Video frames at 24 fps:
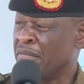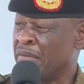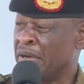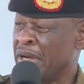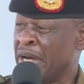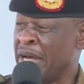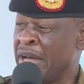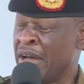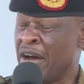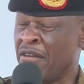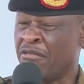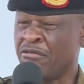
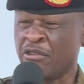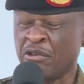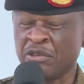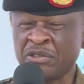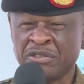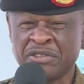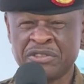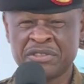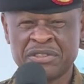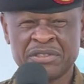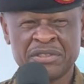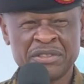Air
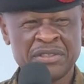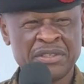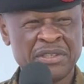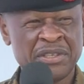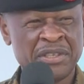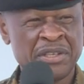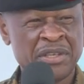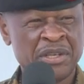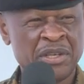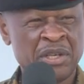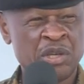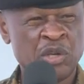Force,
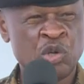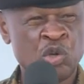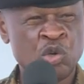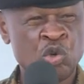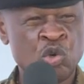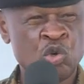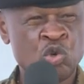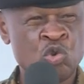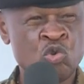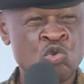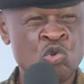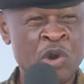
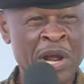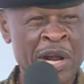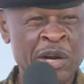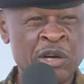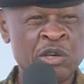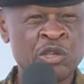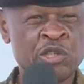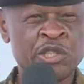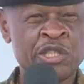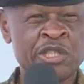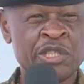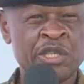
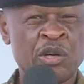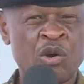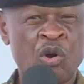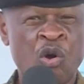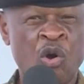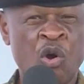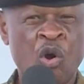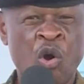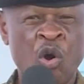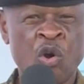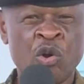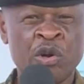dwelt
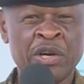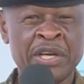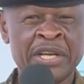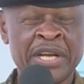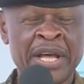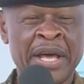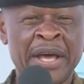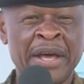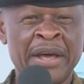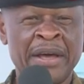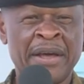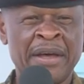on
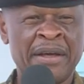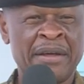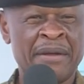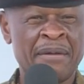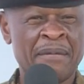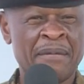the,